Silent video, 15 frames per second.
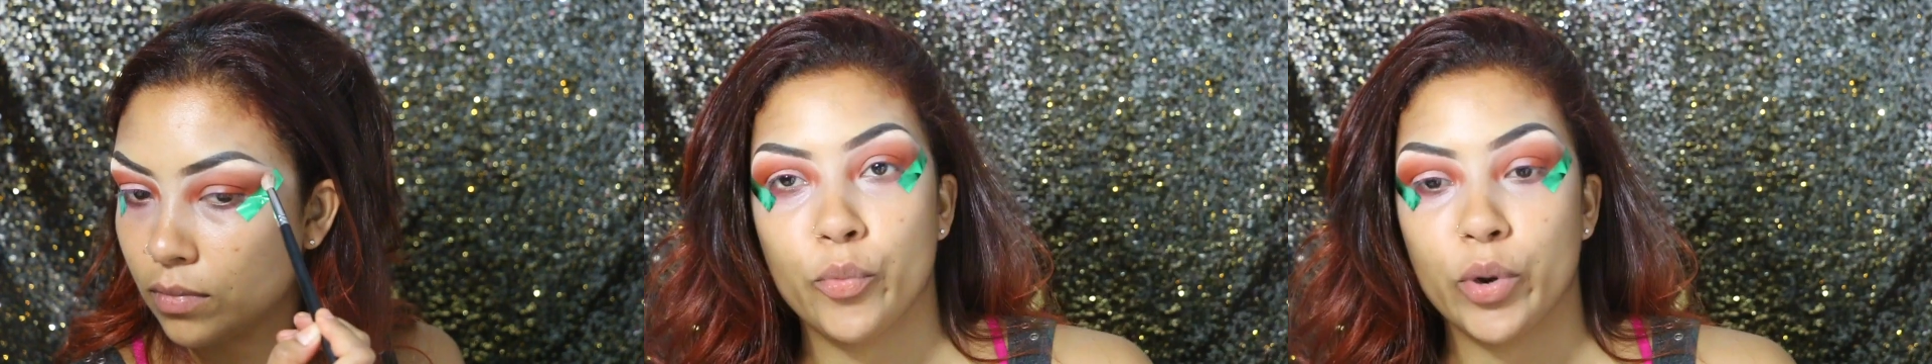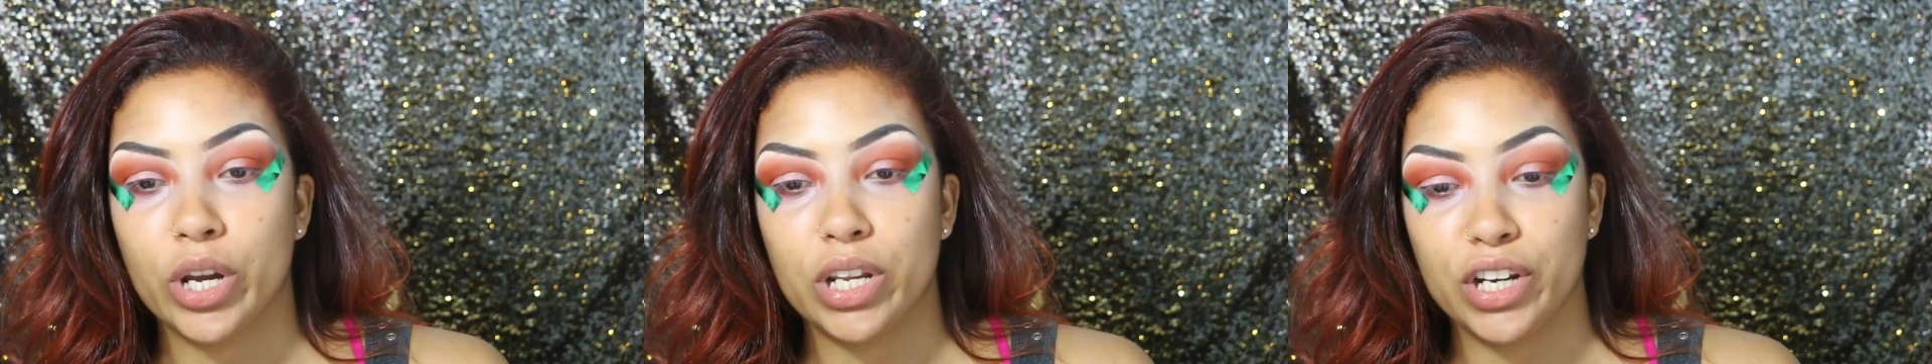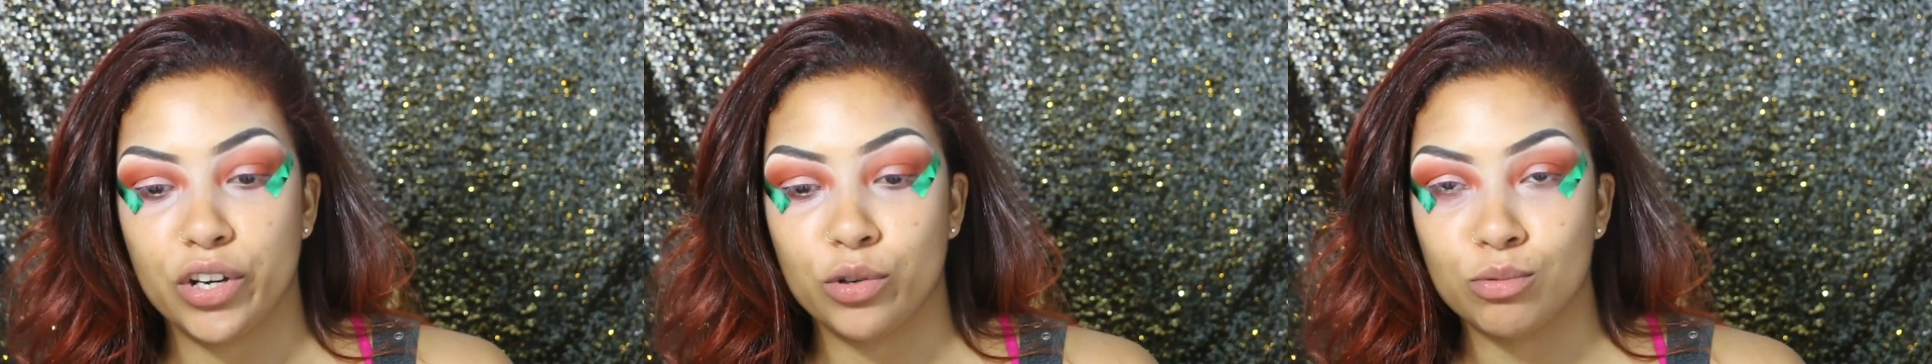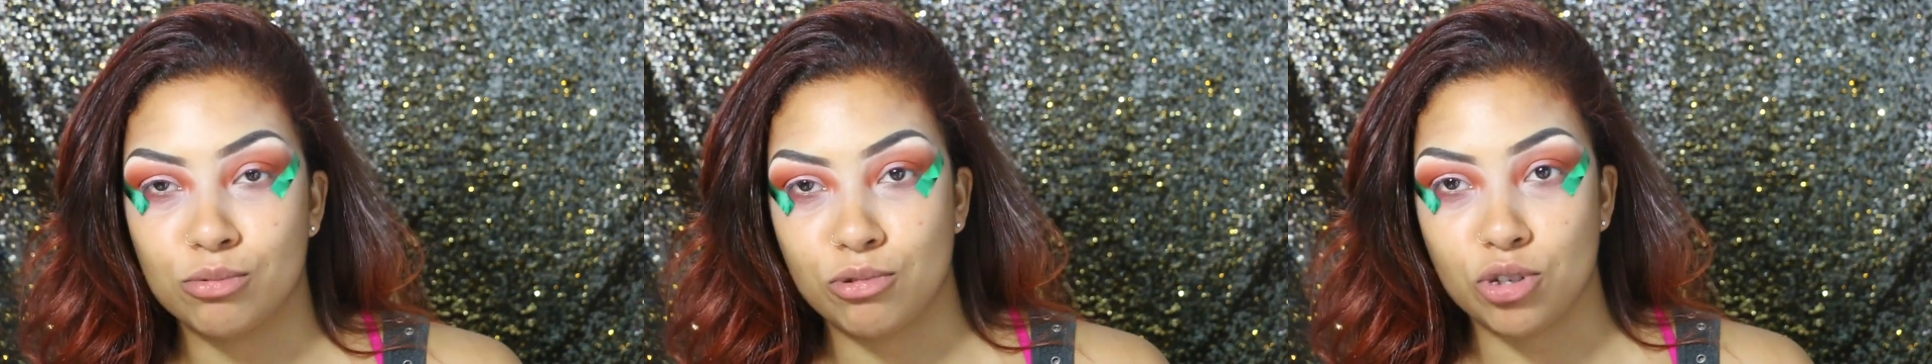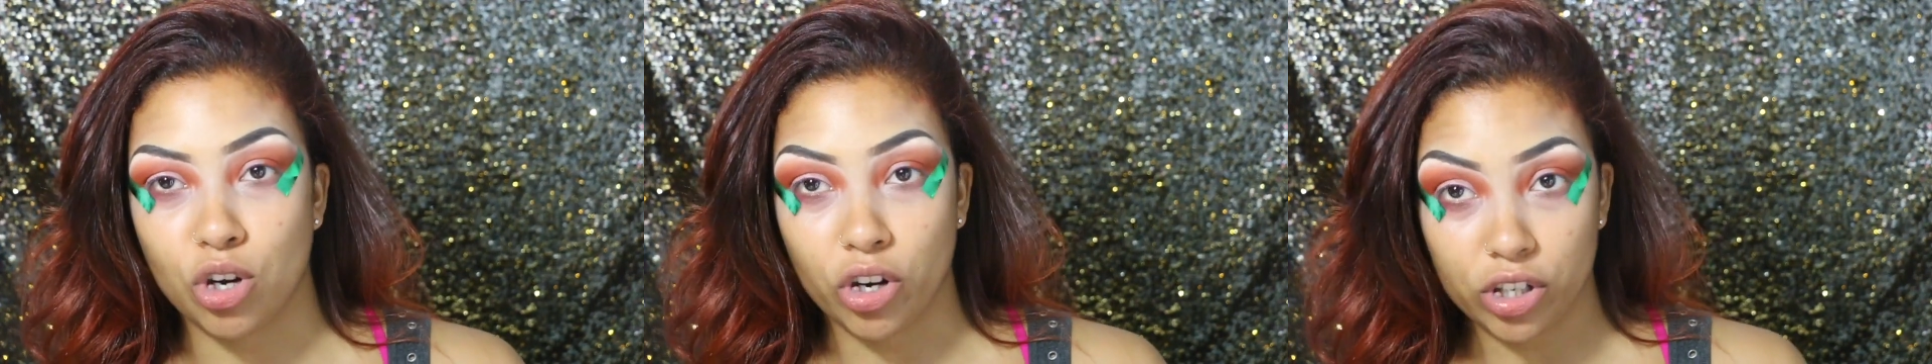We're gonna go
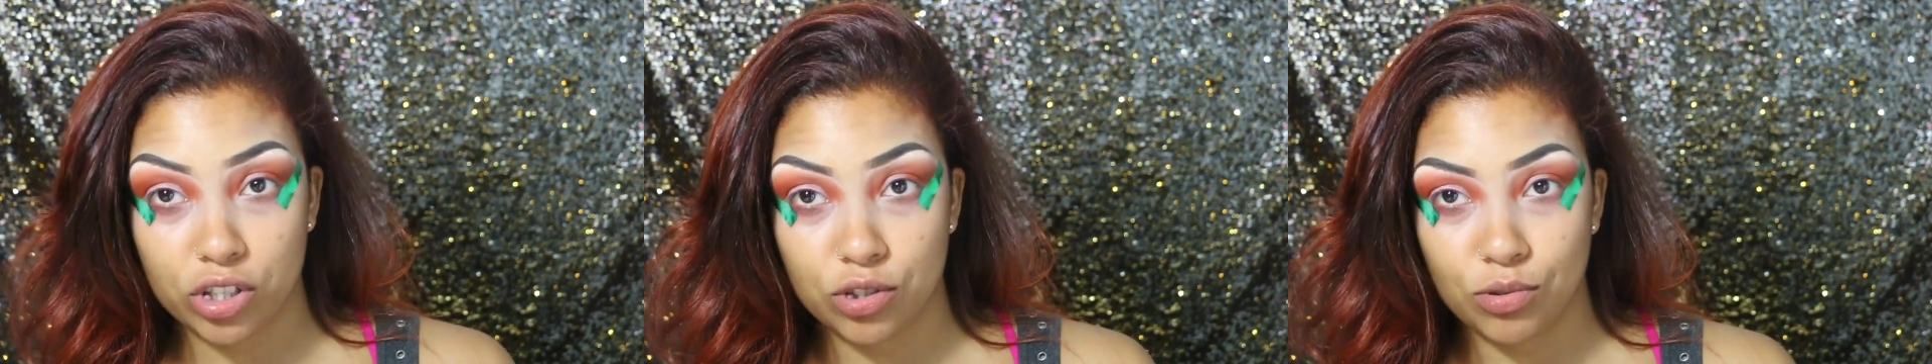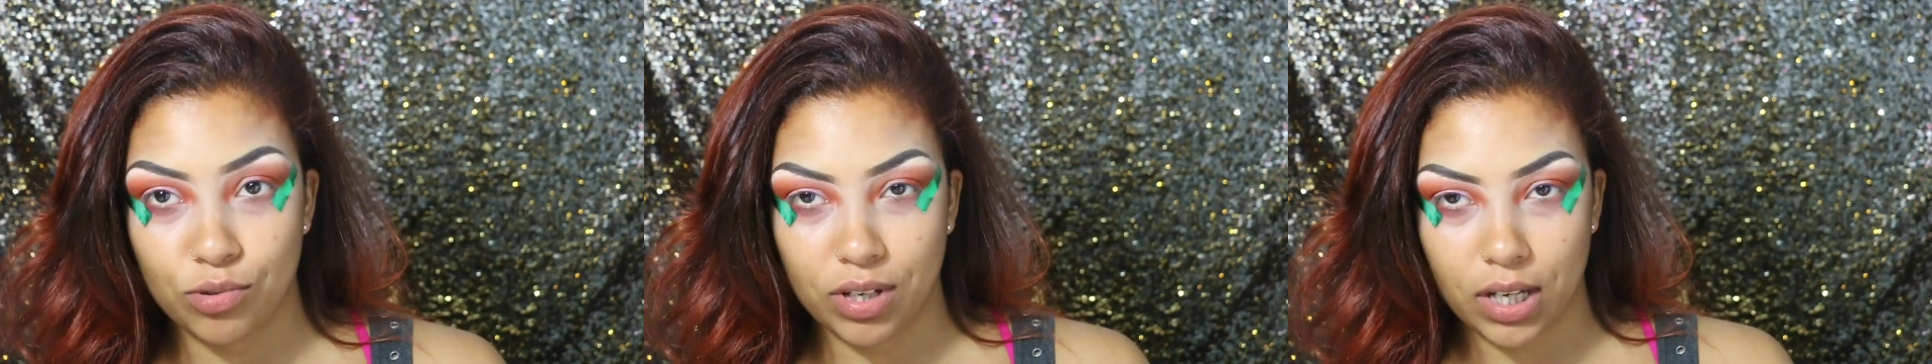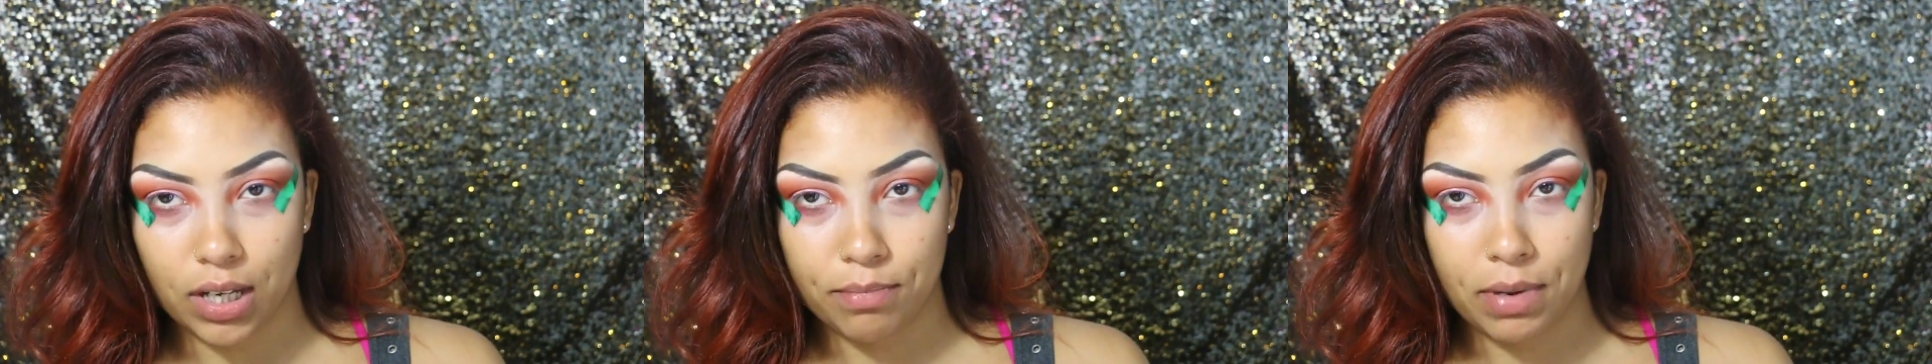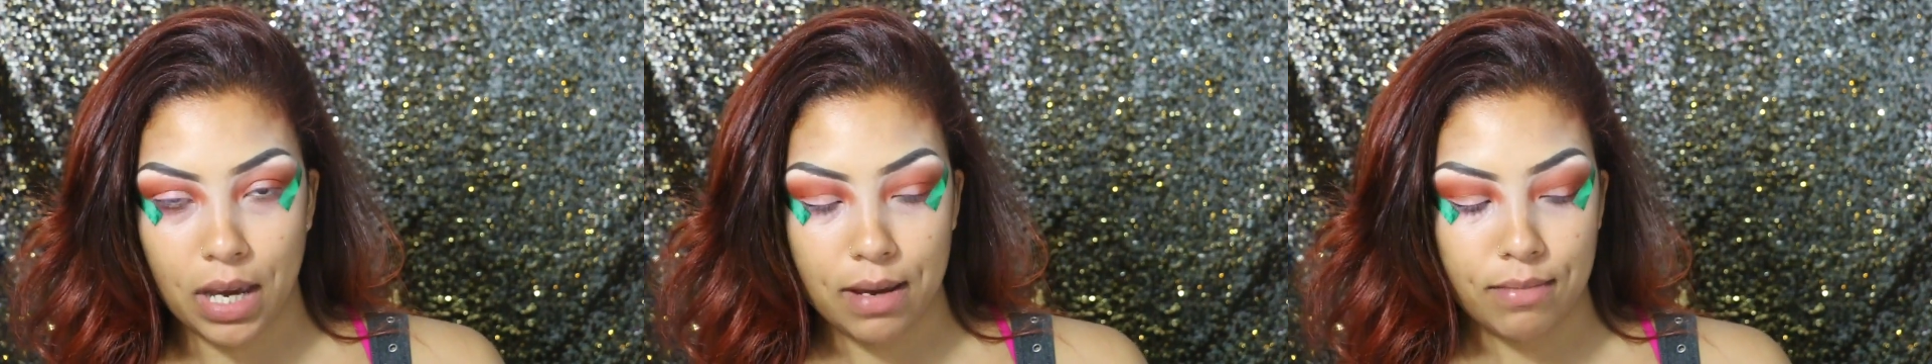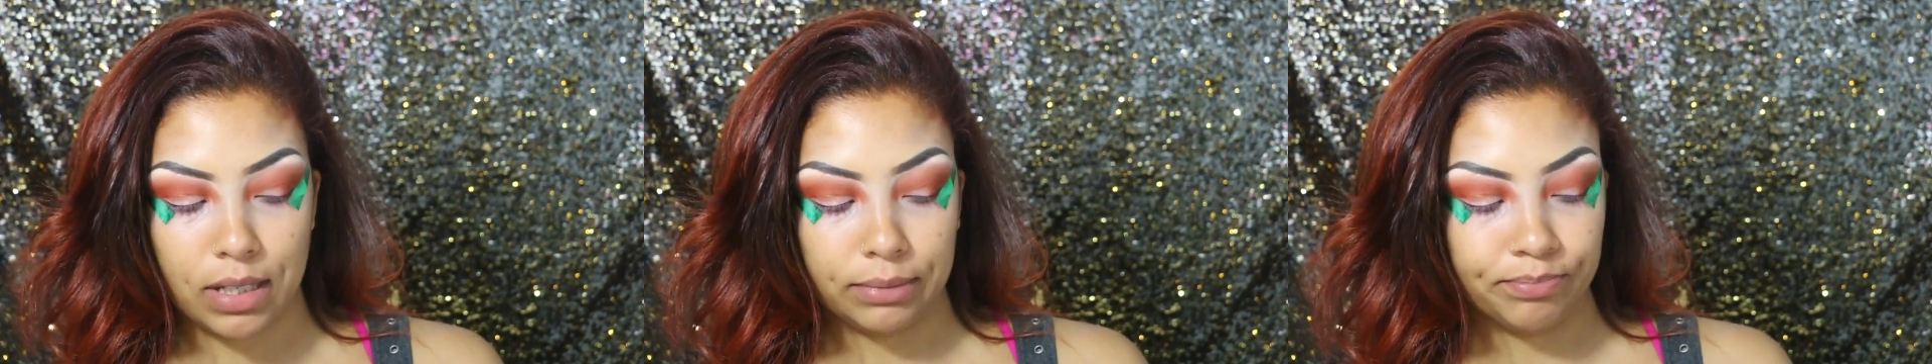dark today,
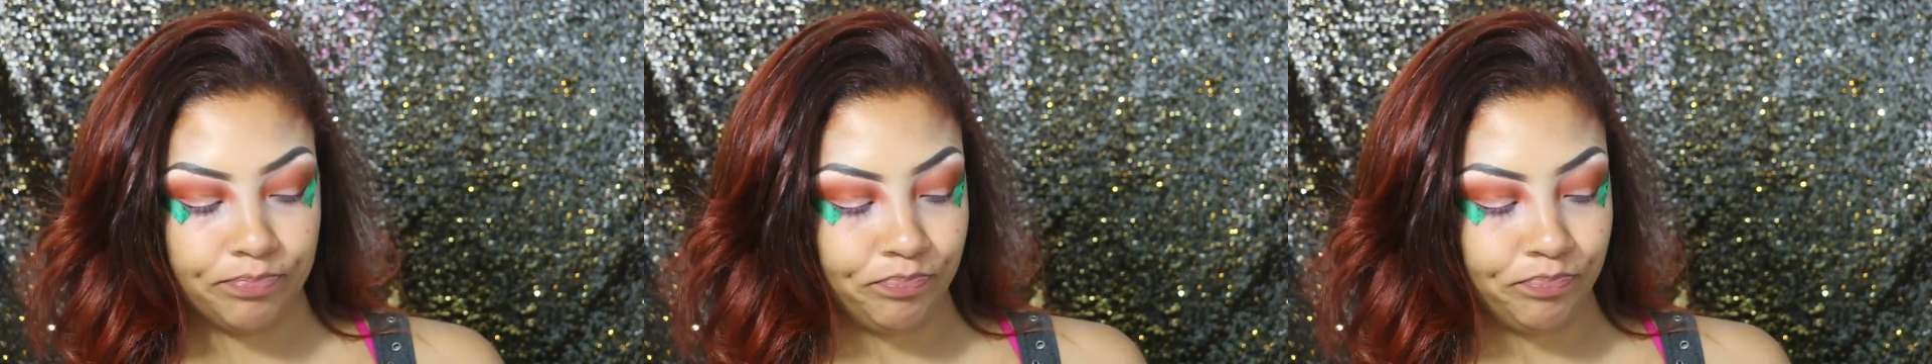baby.